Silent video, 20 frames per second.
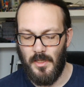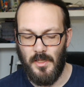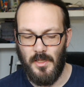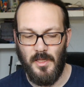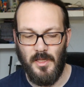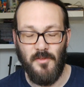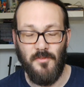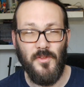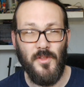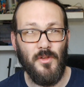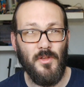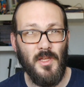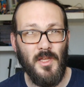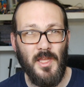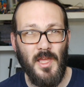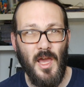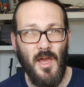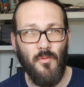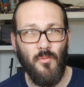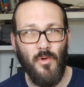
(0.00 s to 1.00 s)
If you can
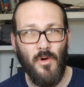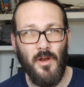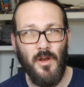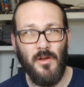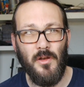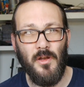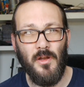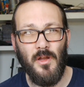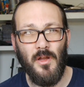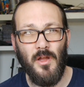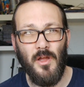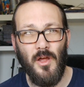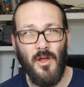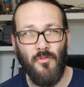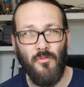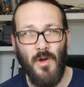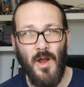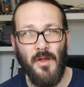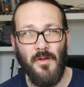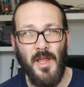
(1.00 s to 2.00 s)
get one
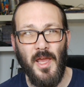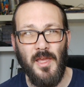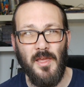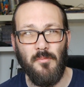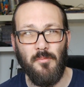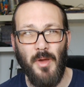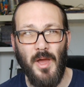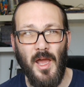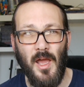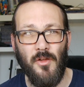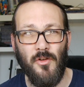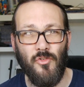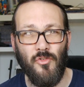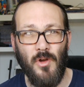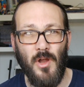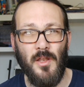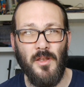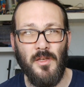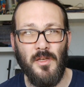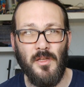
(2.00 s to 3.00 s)
around £8 or
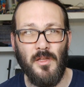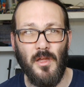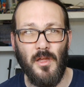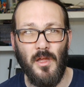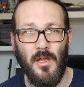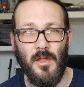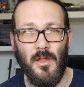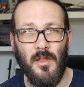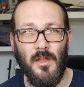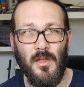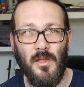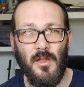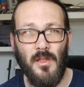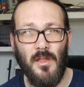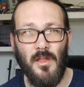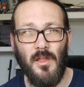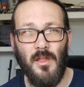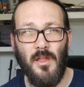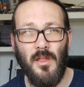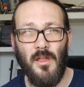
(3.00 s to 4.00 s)
under,
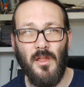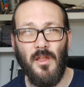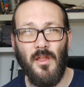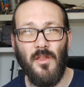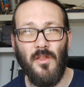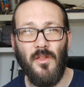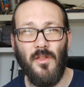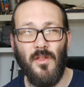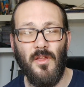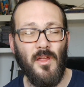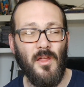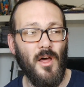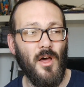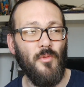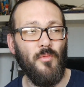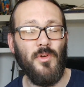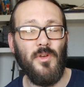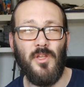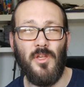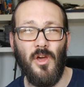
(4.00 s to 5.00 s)
I
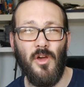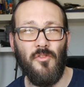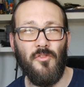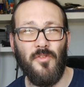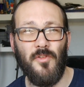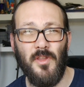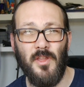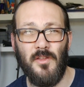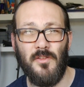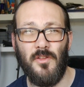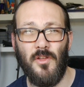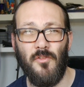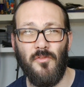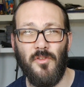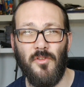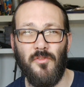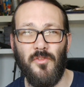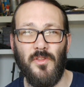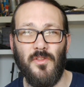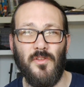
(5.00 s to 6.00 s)
would go for this over the
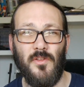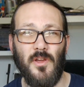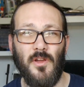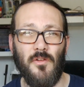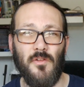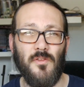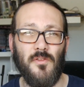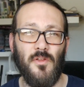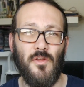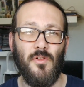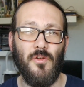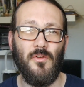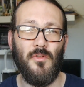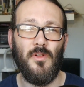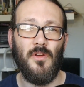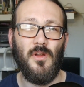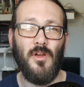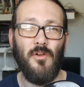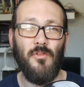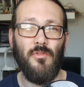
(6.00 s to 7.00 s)
Vintera 2.
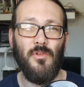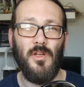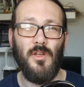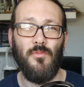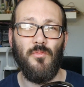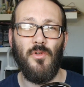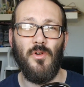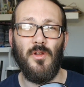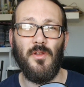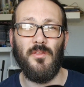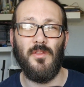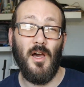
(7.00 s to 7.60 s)
I really would.